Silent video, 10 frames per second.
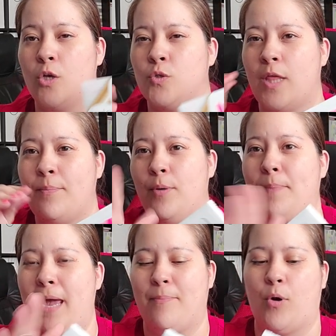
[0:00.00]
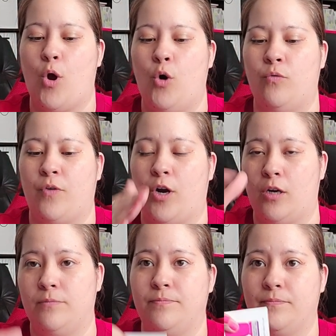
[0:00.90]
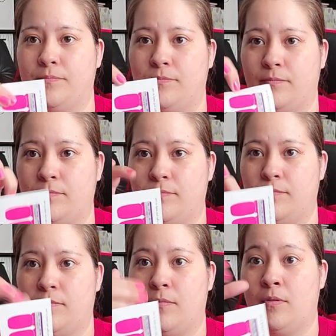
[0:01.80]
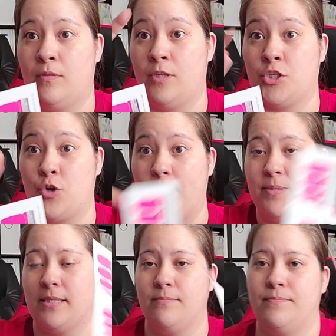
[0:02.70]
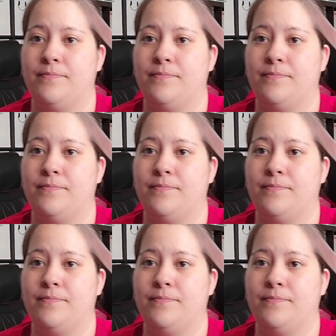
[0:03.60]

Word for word: So they put paper over the strips.